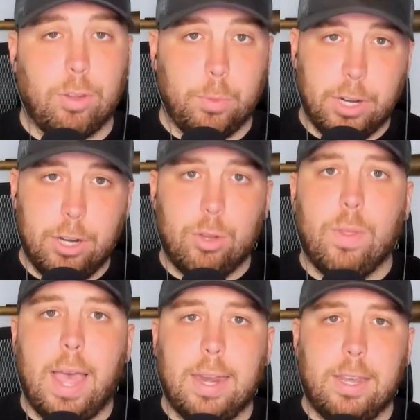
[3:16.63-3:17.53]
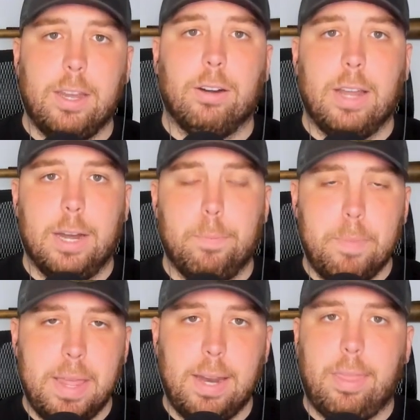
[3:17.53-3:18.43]
and we're going to do that here in a
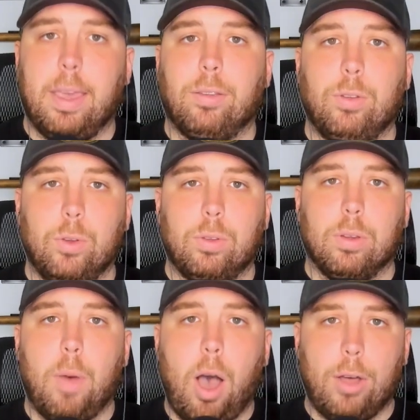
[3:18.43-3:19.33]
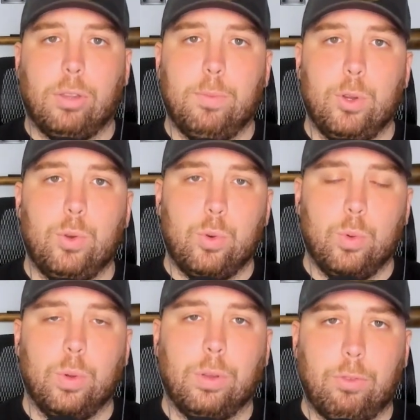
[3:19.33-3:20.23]
minute thanks to some awesome new
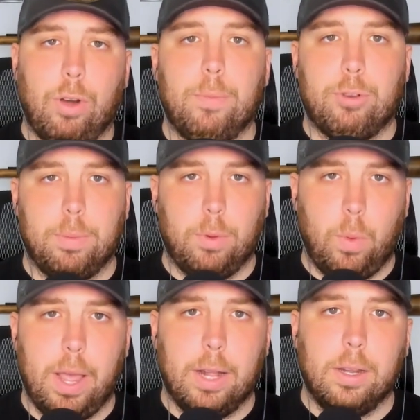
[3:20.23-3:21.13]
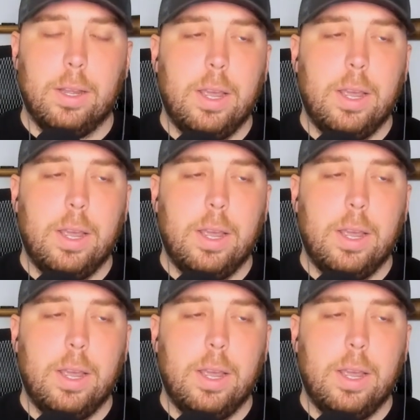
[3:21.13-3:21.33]
tools from Triple Whale.